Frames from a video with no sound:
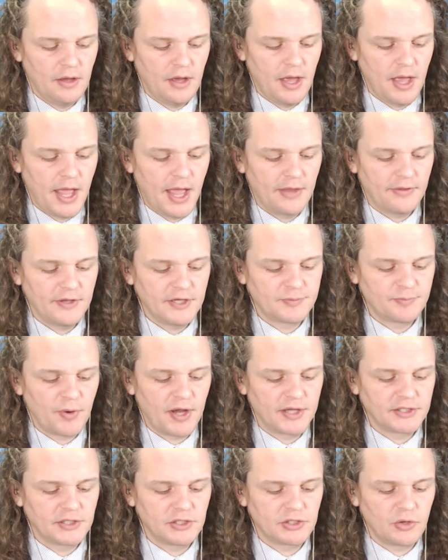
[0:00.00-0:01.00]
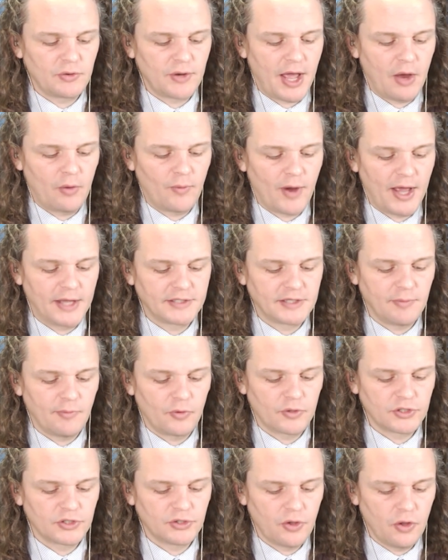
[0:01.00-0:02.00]
At least prices are now rising
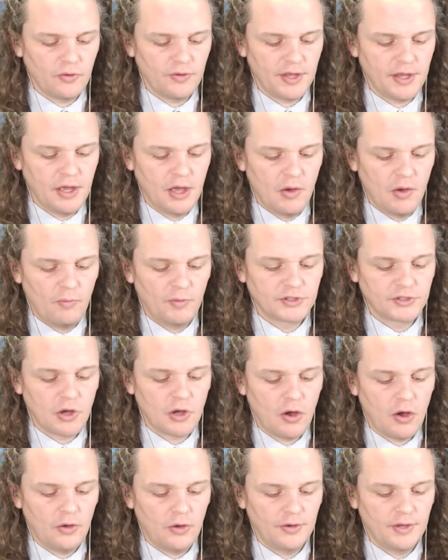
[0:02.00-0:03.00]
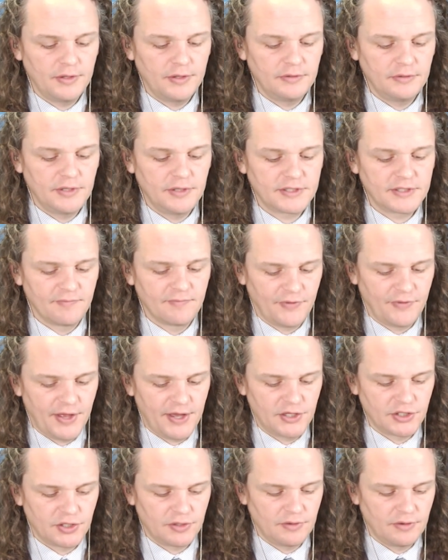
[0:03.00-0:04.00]
more slowly, what's called
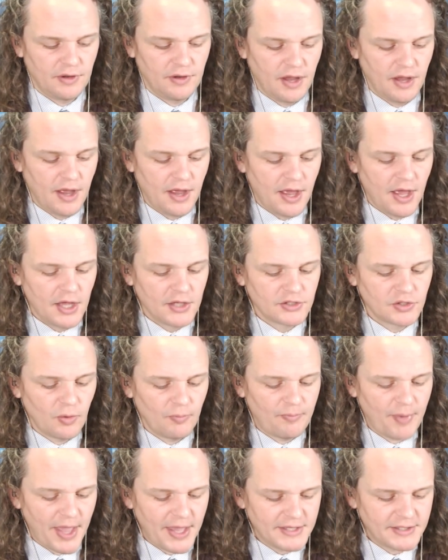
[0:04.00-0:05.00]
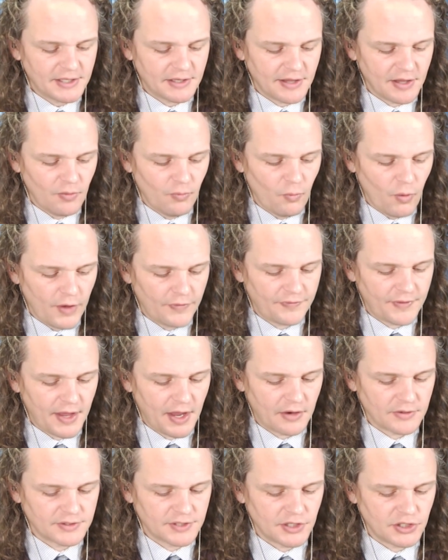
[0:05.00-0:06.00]
disinflation. So basically what they
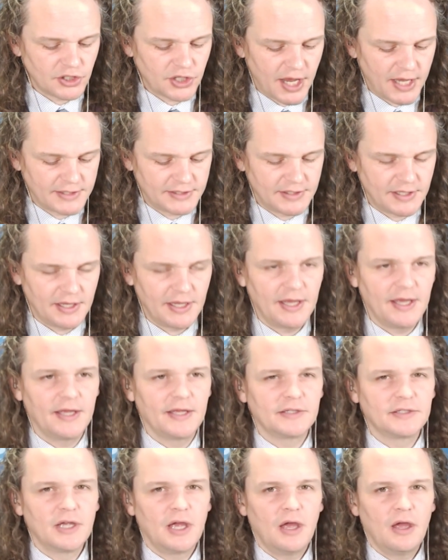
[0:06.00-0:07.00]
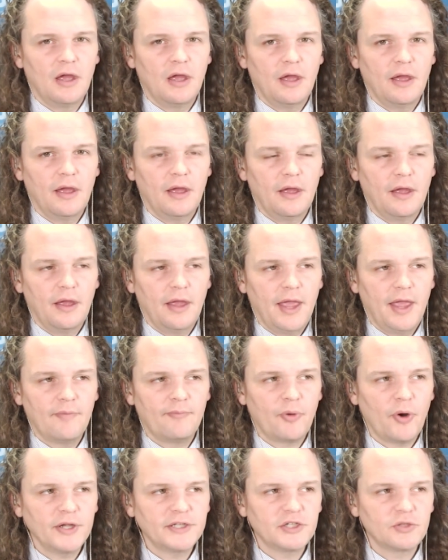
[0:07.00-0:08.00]
are suggesting is if
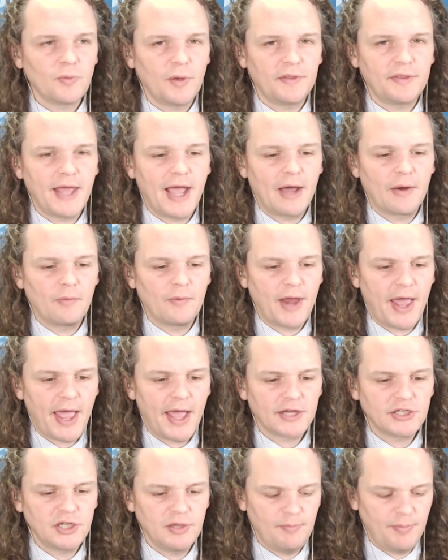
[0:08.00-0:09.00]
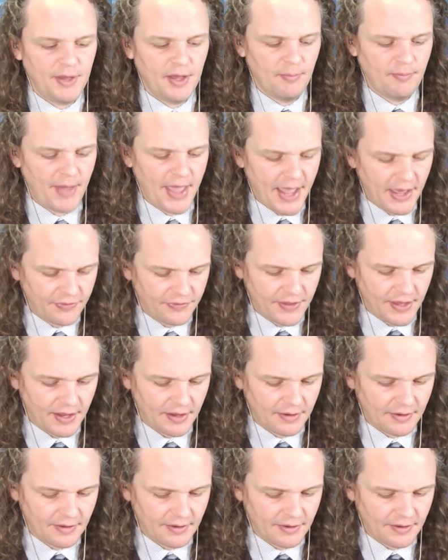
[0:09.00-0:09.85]
prices went down, it would actually be a bad thing.